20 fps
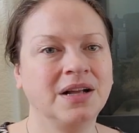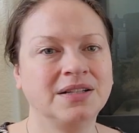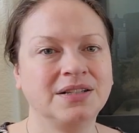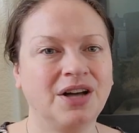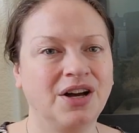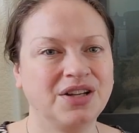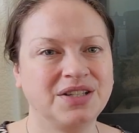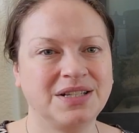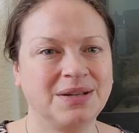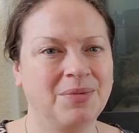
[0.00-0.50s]

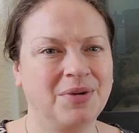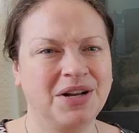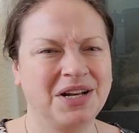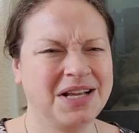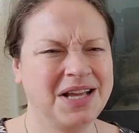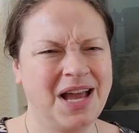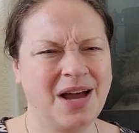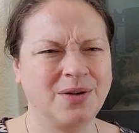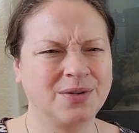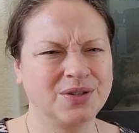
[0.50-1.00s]
tossed them on a
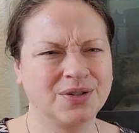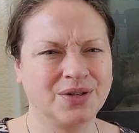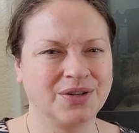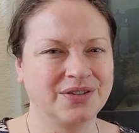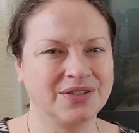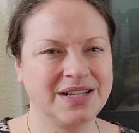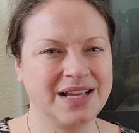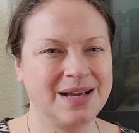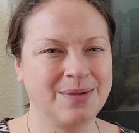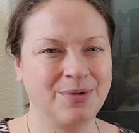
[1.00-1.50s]
counter or
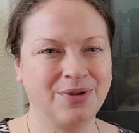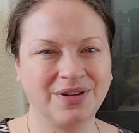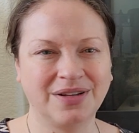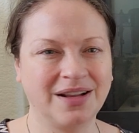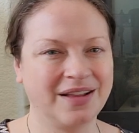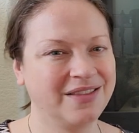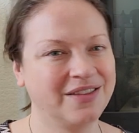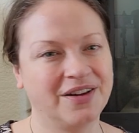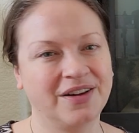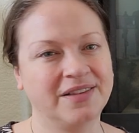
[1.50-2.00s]
a table, and
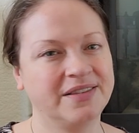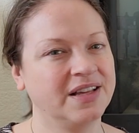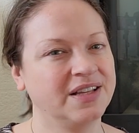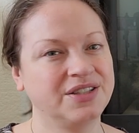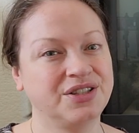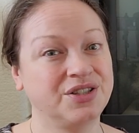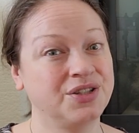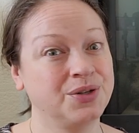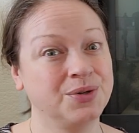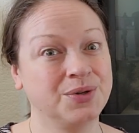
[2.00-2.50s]
I thought,
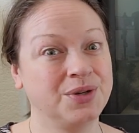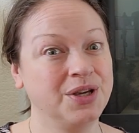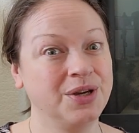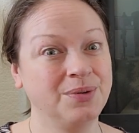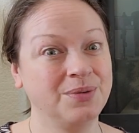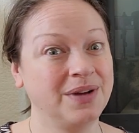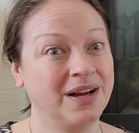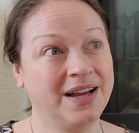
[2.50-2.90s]
that's too cute.